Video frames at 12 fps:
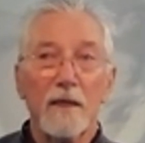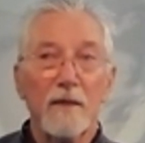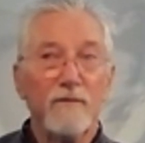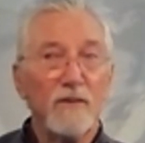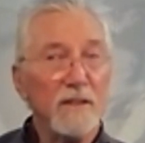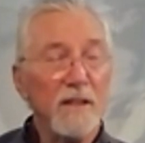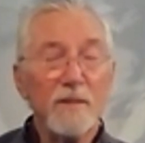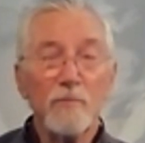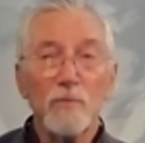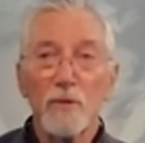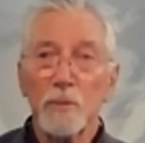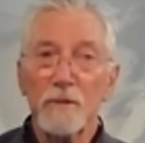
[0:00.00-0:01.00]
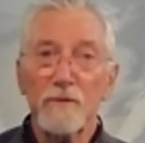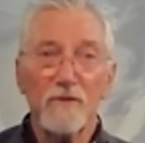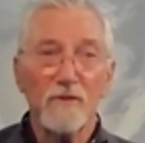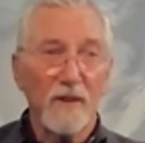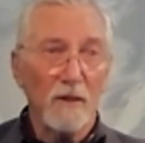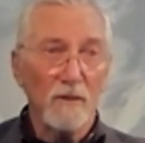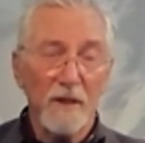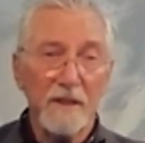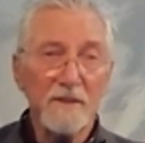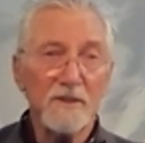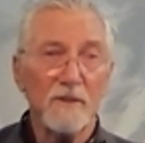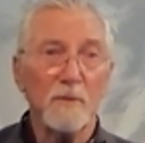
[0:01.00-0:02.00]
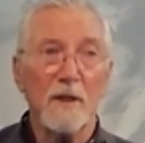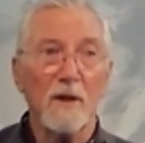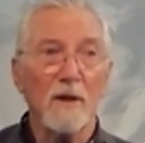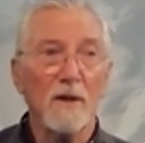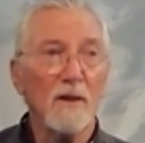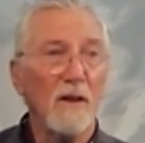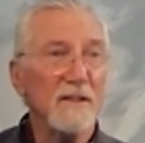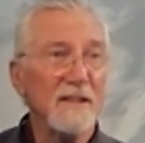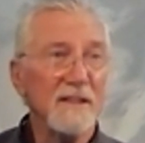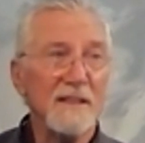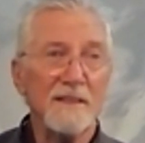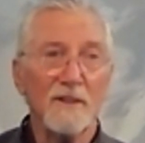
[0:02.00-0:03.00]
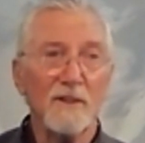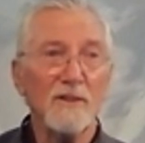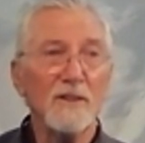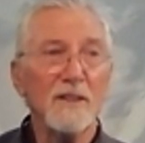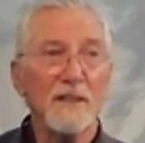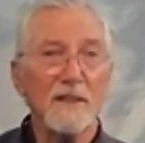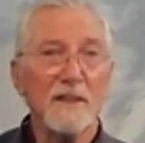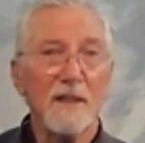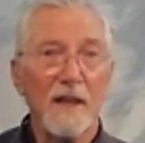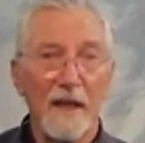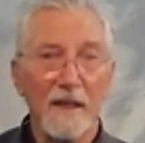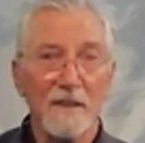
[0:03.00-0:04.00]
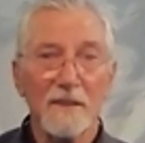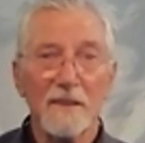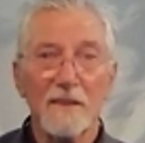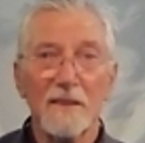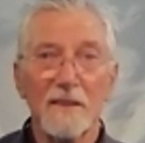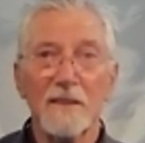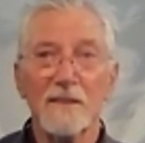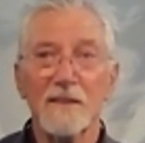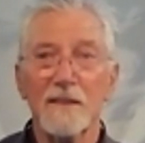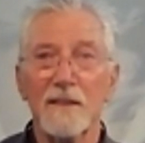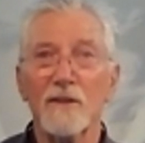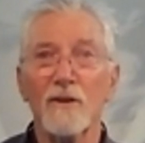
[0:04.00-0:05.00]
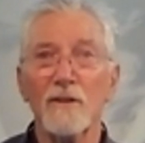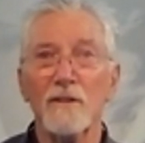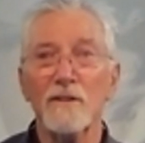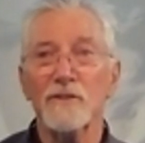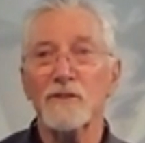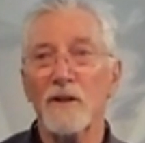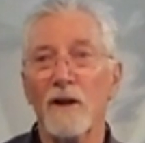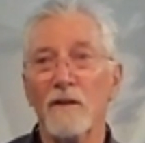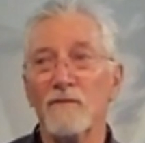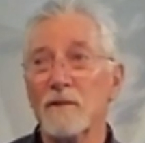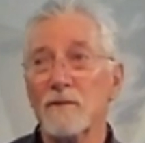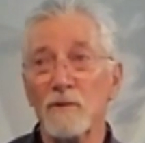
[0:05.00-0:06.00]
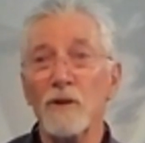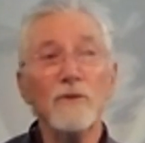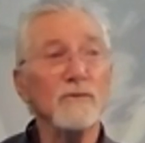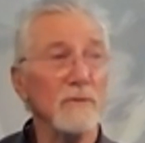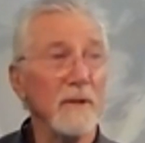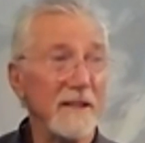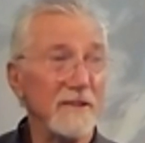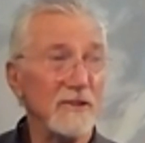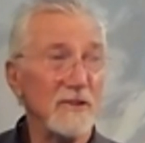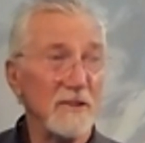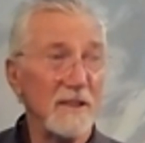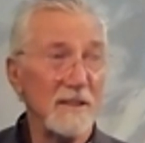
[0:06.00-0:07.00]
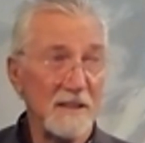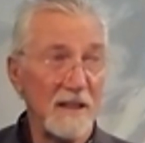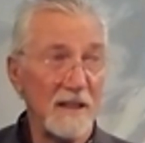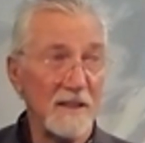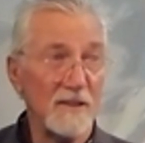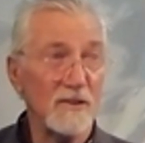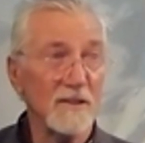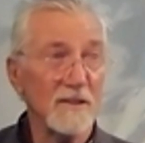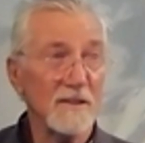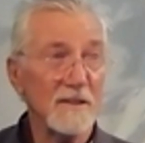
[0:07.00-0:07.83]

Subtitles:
If you need more proof of how crazy we are, all you need to look at is the occurrence of road rage these days,